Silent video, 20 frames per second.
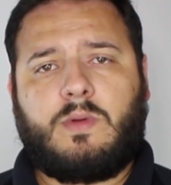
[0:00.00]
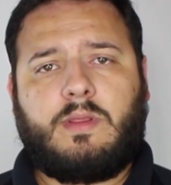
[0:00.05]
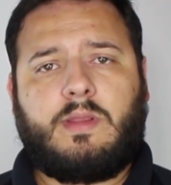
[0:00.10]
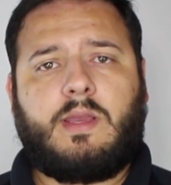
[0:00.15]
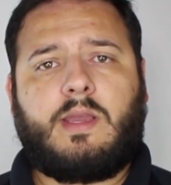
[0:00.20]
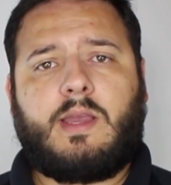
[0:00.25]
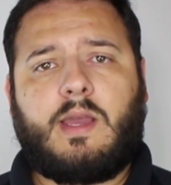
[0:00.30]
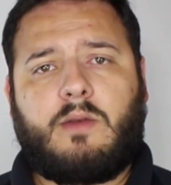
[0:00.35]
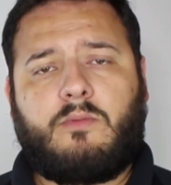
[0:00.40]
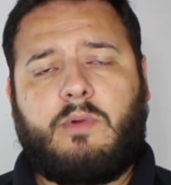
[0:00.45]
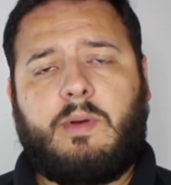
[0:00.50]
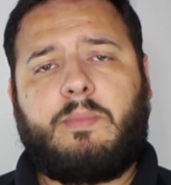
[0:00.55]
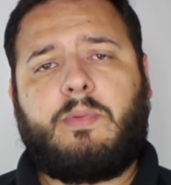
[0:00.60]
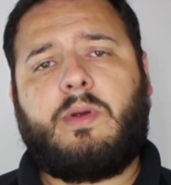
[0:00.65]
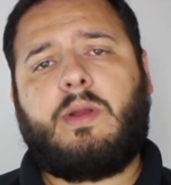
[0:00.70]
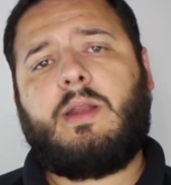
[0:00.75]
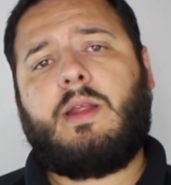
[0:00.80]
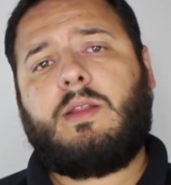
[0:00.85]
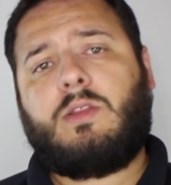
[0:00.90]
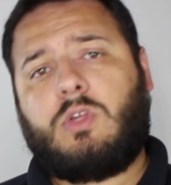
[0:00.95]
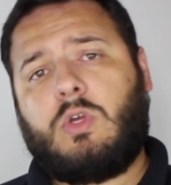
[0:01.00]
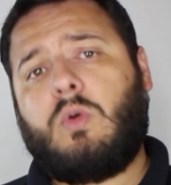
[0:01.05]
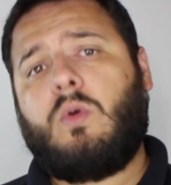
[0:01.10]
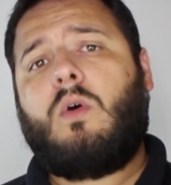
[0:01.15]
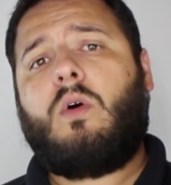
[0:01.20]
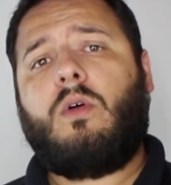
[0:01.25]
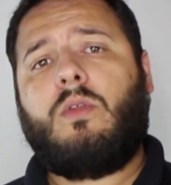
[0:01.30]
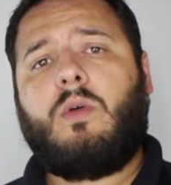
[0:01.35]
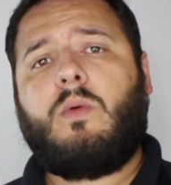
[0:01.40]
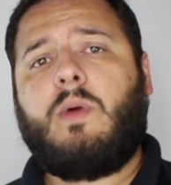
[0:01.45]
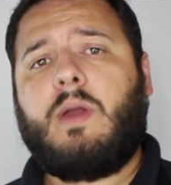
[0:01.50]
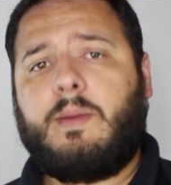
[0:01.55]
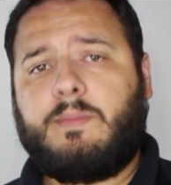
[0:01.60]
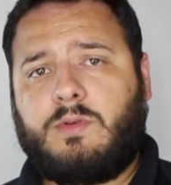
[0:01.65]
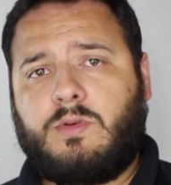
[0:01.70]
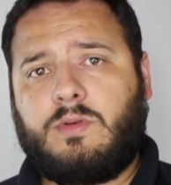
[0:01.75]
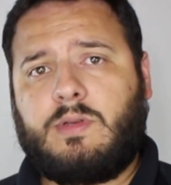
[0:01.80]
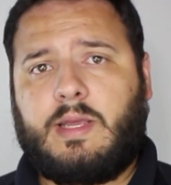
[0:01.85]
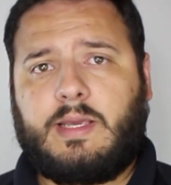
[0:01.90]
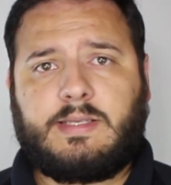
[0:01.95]
when they got reprinted to all the way
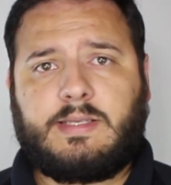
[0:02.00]
up to like